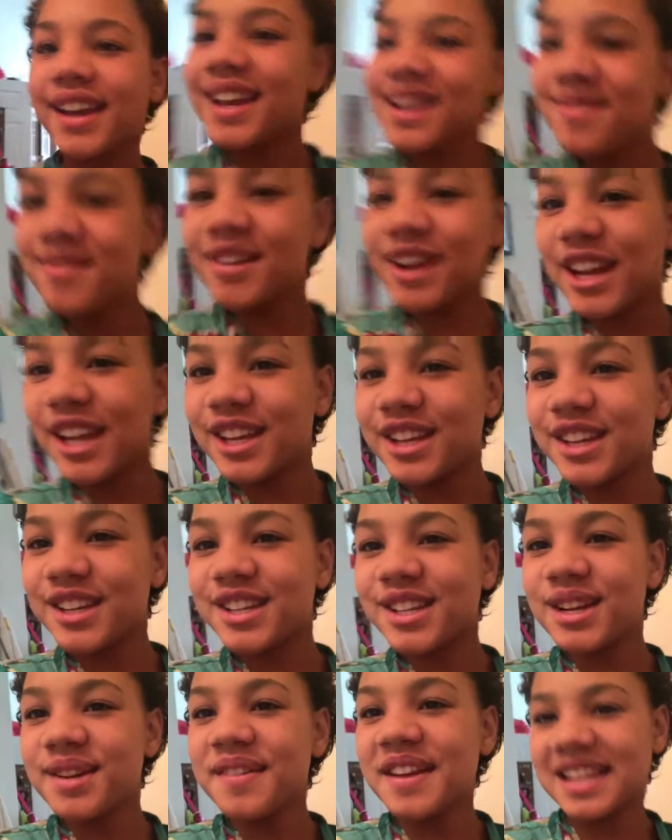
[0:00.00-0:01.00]
Good morning,
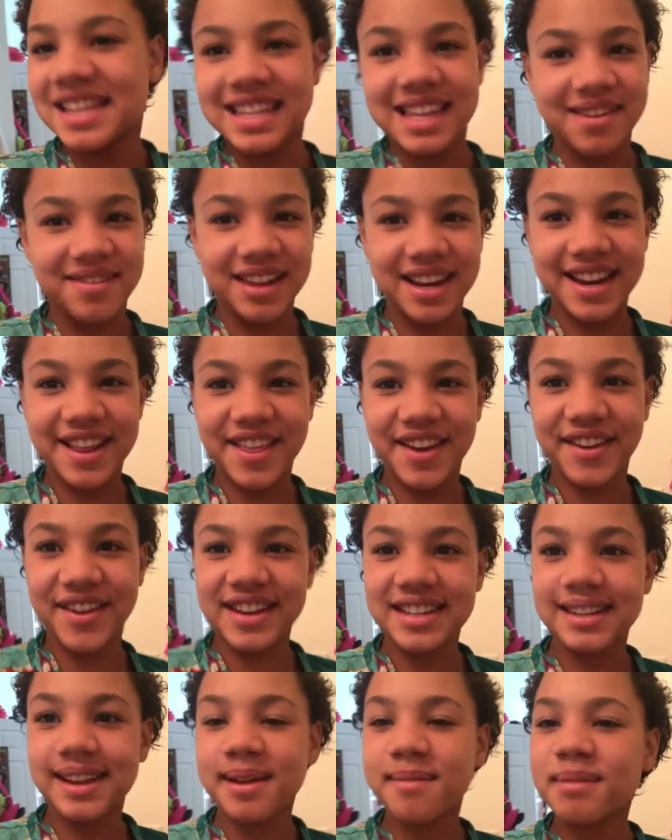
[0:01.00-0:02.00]
YouTube, and it's going to be another
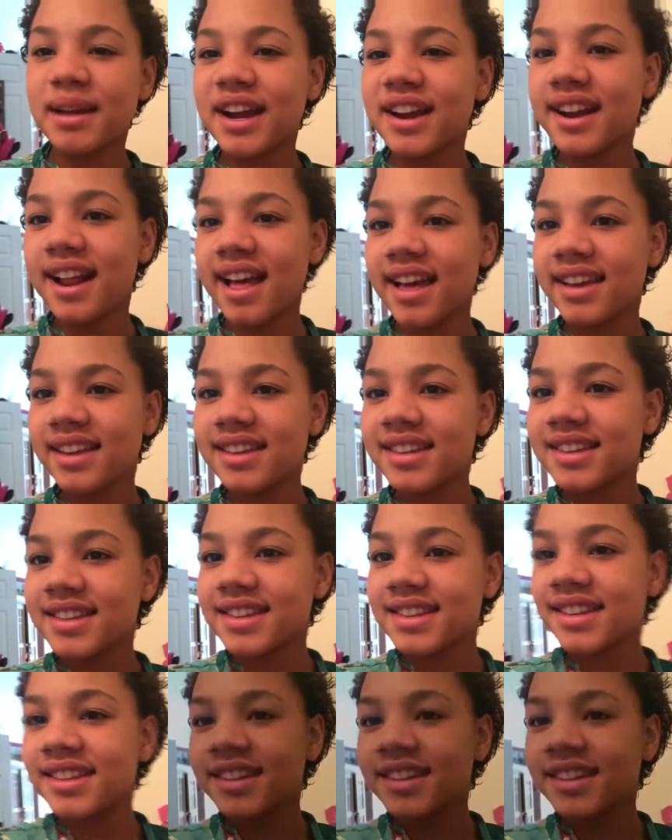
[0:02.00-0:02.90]
great day in paradise.